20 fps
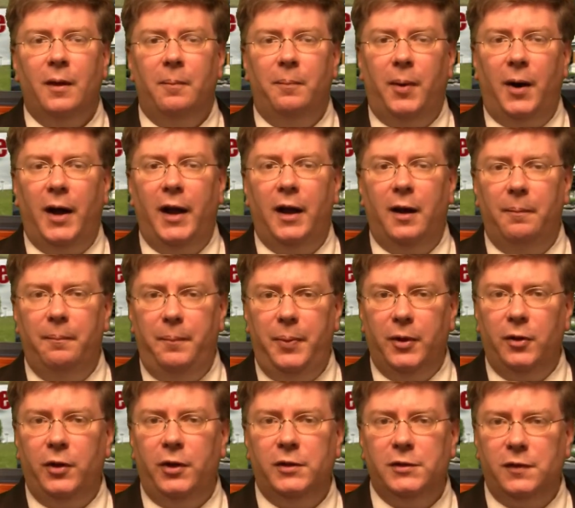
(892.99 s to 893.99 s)
buy up
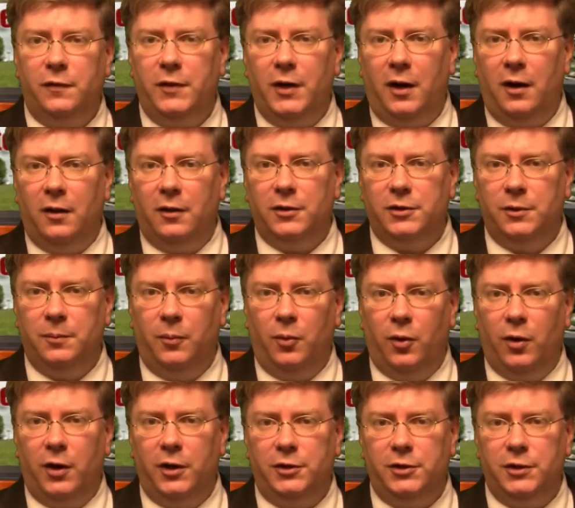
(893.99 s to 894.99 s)
billions of dollars in
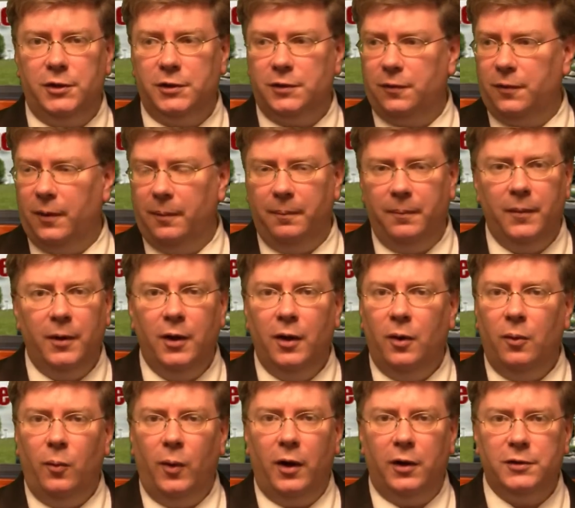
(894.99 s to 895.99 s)
mortgages from
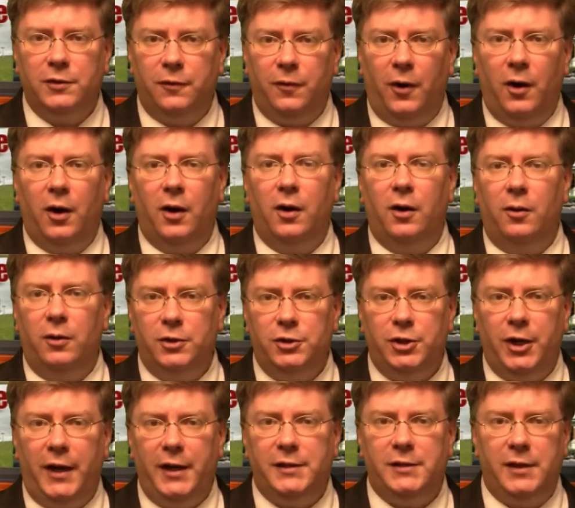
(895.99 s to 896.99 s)
Wells Fargo and
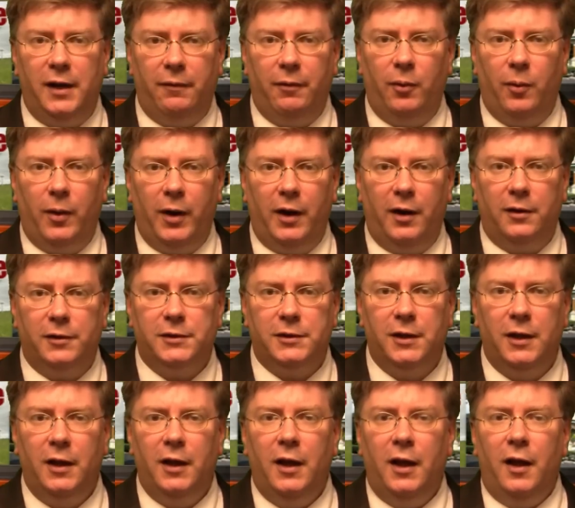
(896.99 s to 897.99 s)
Chase and everywhere
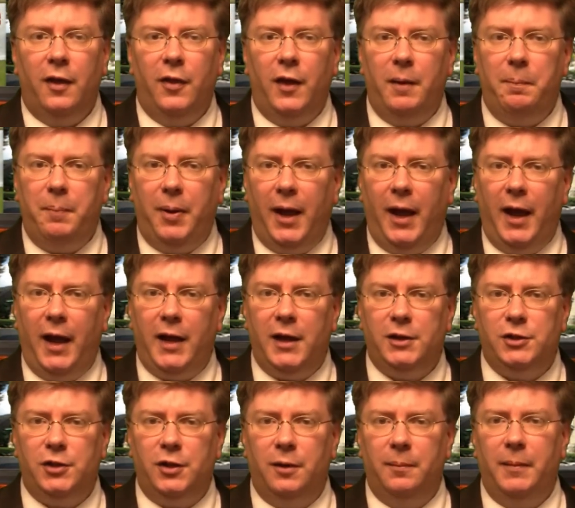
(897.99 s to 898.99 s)
else. They
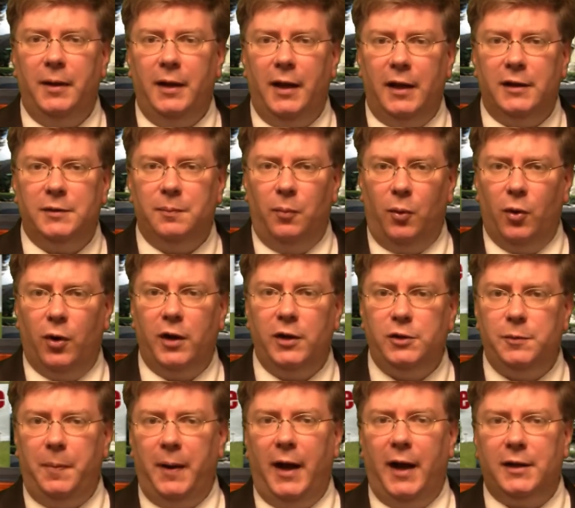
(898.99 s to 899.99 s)
package them as
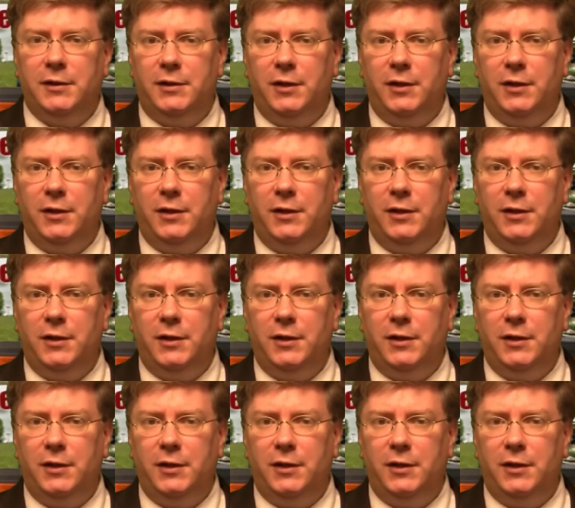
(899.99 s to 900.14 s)
mortgage-backed